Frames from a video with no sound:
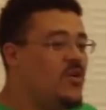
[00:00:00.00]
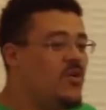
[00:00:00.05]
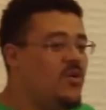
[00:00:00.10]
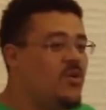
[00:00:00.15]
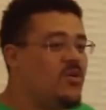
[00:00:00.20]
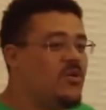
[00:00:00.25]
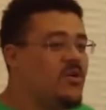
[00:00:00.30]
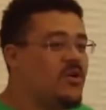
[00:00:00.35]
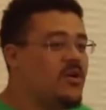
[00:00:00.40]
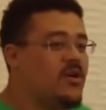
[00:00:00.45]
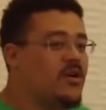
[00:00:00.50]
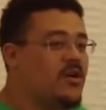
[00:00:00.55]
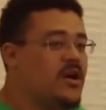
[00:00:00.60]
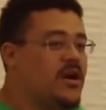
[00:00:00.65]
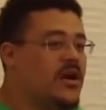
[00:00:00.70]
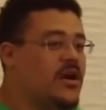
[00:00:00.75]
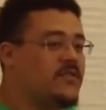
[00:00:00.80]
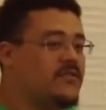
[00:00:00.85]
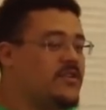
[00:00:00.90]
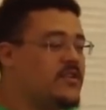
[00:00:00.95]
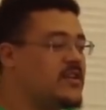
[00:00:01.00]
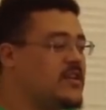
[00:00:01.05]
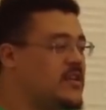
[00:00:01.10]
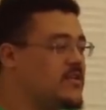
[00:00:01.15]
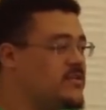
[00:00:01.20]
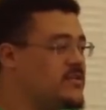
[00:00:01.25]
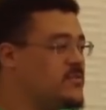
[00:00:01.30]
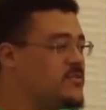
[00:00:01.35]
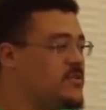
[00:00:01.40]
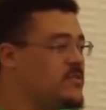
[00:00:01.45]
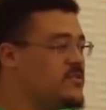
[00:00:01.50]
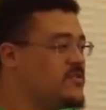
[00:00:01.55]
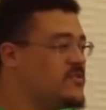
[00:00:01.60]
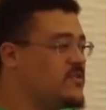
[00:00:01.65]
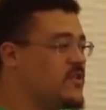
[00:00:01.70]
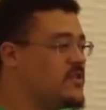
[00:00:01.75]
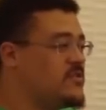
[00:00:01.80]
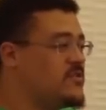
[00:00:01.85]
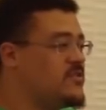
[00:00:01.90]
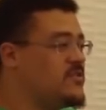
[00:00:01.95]
or if you can give simple
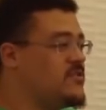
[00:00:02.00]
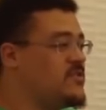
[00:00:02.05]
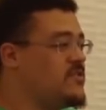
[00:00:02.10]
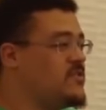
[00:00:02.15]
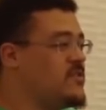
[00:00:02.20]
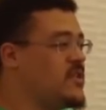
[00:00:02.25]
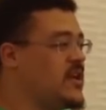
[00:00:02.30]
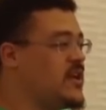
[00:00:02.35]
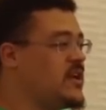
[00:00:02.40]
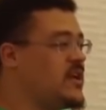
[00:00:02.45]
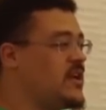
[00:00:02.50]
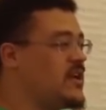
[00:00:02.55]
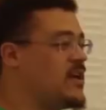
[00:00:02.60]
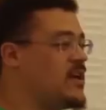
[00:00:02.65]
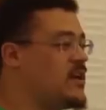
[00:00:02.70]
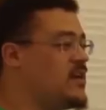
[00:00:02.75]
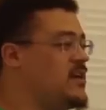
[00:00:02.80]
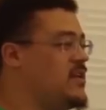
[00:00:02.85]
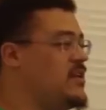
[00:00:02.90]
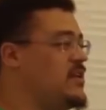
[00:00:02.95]
instructions to, like a